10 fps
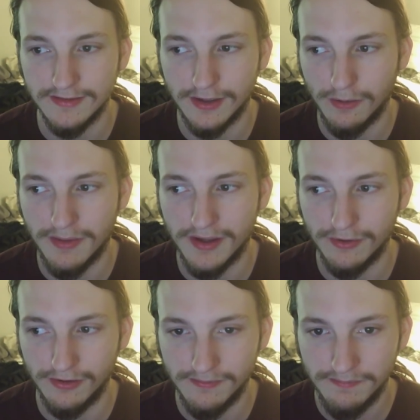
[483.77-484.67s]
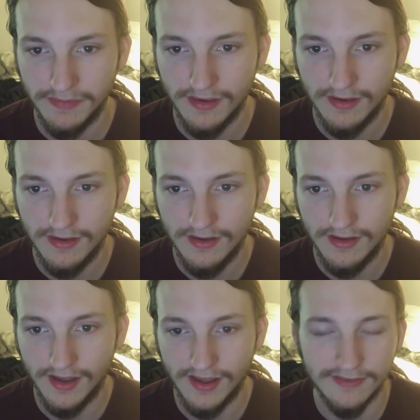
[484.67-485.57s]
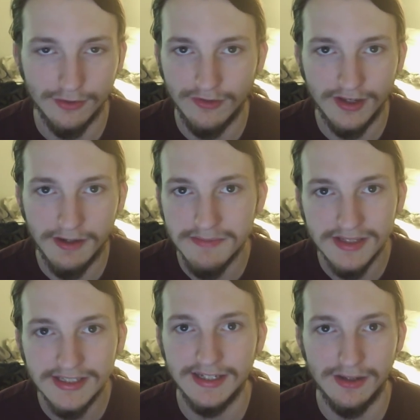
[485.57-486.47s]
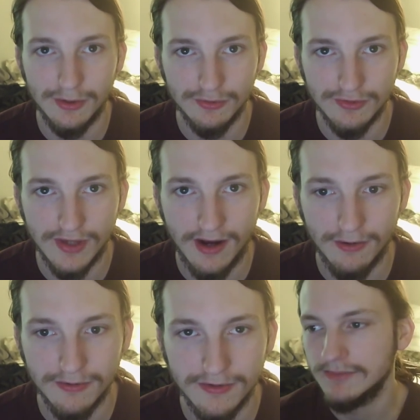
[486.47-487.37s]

that are better. And there's like a million of those now.